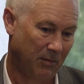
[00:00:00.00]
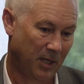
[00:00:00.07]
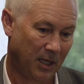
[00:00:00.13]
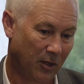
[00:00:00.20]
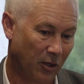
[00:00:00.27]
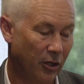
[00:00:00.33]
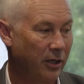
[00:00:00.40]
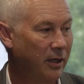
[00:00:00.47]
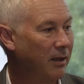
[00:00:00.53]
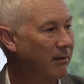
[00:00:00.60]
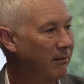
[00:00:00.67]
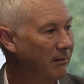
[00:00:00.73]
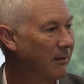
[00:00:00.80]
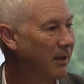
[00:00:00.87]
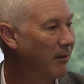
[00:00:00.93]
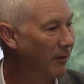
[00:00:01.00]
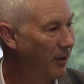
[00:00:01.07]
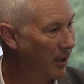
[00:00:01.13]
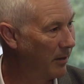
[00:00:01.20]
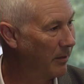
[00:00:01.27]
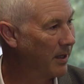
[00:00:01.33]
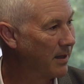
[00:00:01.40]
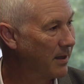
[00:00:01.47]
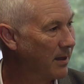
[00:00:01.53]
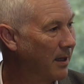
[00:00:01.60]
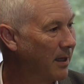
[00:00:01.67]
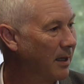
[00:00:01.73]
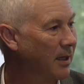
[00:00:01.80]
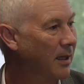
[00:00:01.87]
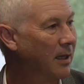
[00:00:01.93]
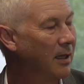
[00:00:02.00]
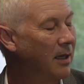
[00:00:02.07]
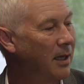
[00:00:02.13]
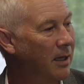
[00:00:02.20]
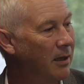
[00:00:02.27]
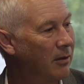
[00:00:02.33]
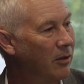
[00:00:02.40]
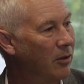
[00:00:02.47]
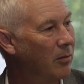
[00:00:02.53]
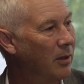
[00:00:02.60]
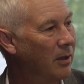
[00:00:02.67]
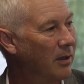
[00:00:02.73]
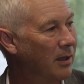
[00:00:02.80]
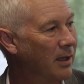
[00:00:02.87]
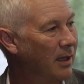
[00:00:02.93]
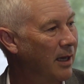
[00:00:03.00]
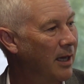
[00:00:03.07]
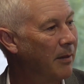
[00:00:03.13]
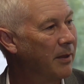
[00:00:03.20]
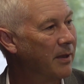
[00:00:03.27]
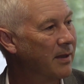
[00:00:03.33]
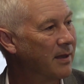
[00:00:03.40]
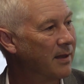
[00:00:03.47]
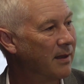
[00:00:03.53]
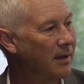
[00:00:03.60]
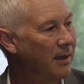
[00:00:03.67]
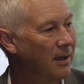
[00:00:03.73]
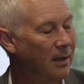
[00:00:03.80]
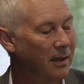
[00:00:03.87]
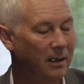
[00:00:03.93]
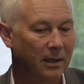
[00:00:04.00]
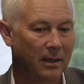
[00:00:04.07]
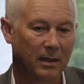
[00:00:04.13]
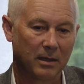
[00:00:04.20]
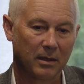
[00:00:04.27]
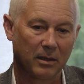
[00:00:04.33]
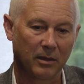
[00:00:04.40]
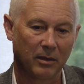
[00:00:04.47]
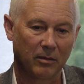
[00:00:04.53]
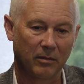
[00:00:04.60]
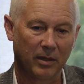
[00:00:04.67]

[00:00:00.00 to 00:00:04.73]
learning environments and in how human learning happens. So